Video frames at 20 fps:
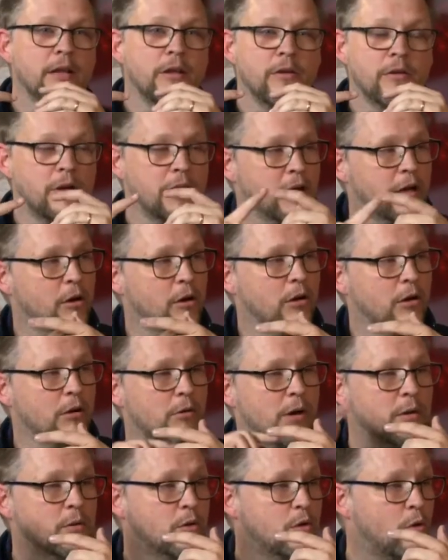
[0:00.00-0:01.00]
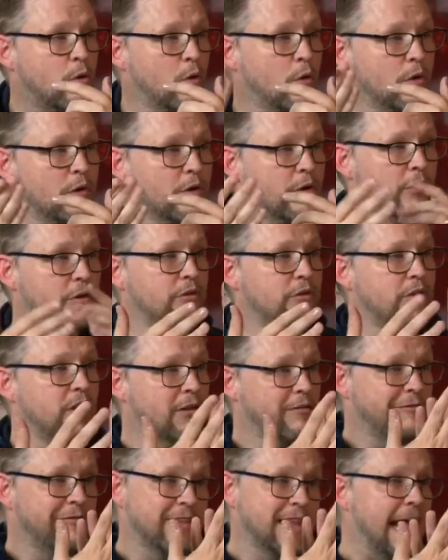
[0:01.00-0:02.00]
You can go around corners
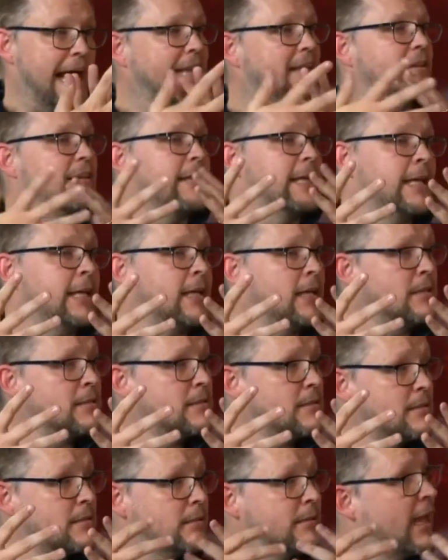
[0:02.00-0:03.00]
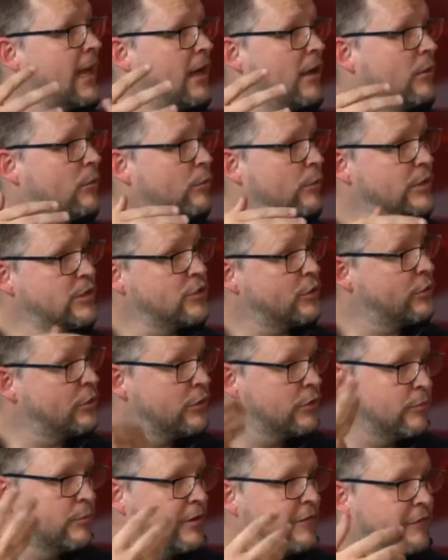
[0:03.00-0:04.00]
on flat things now, which you
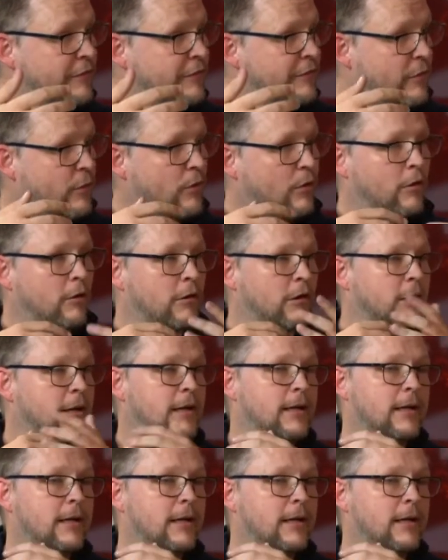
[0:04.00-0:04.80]
couldn't before.